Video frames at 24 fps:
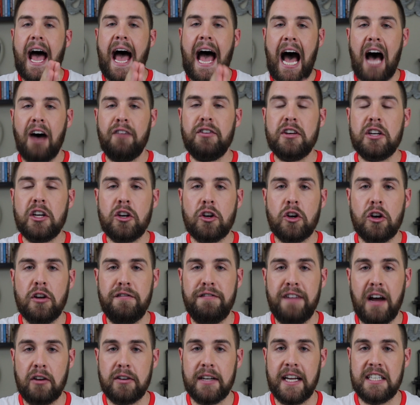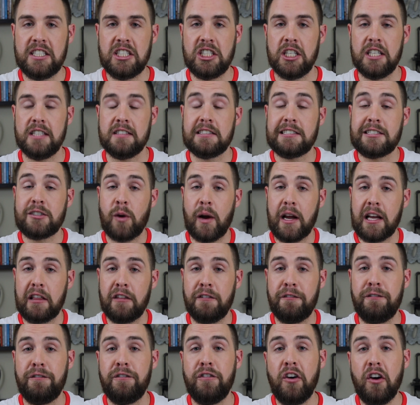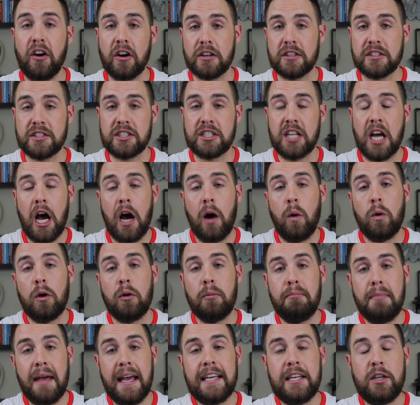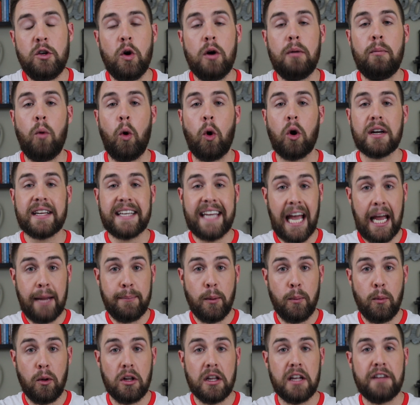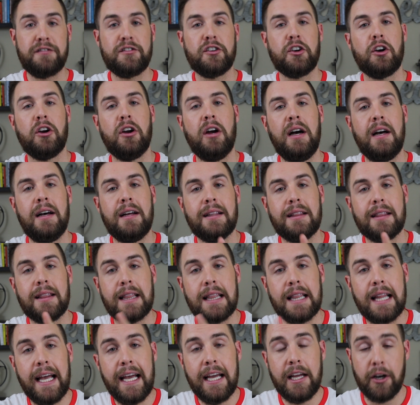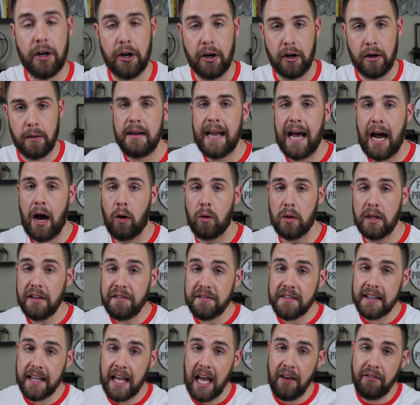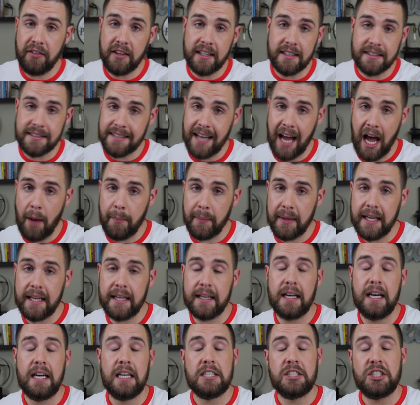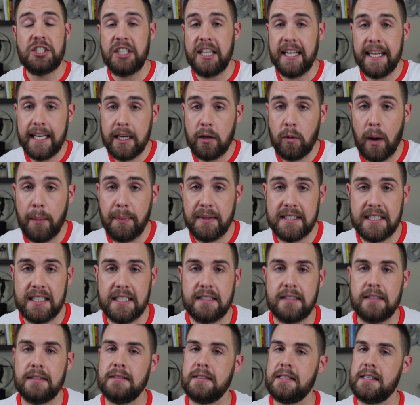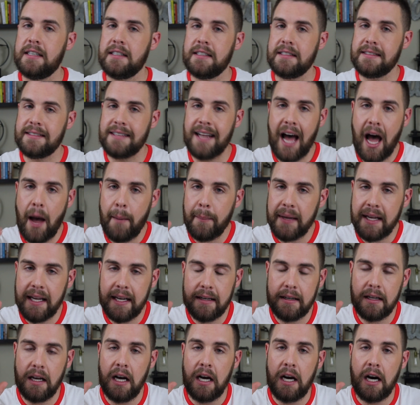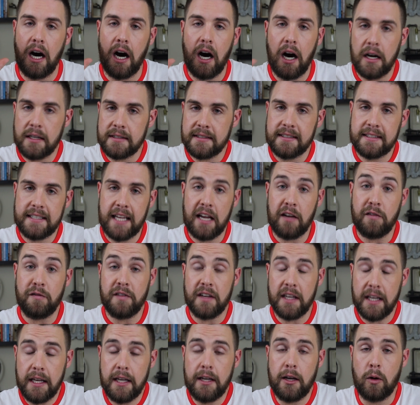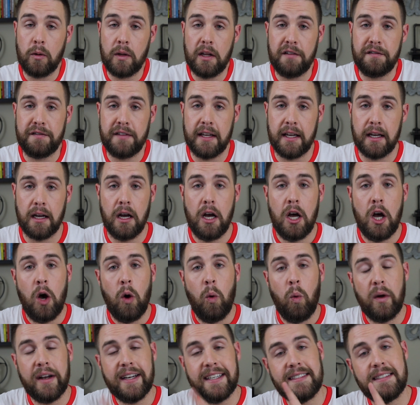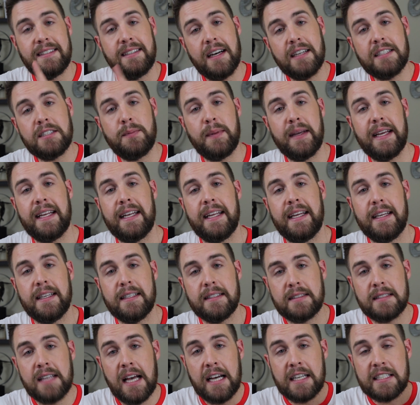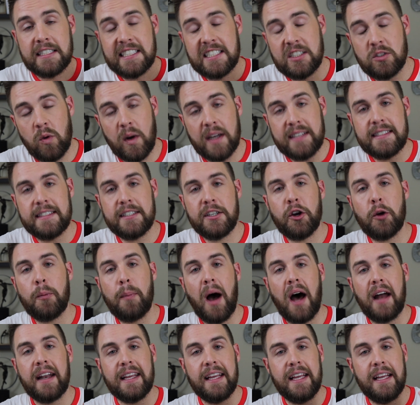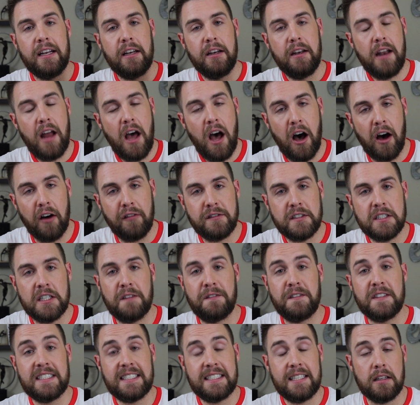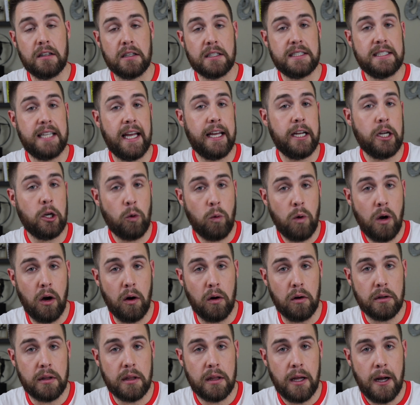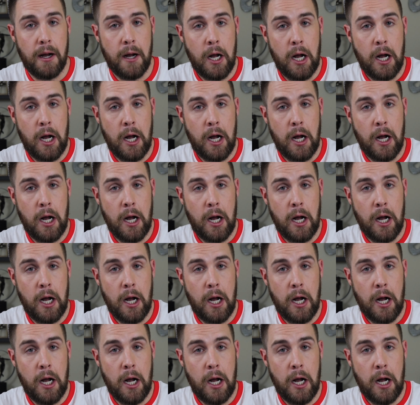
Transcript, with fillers: having a good foundation in strength first will make you a more capable lifter later. Now, lifting heavy does not mean cheating repetitions, and it does not mean unsafe ego lifting. What it does mean is stressing your body enough to facilitate growth.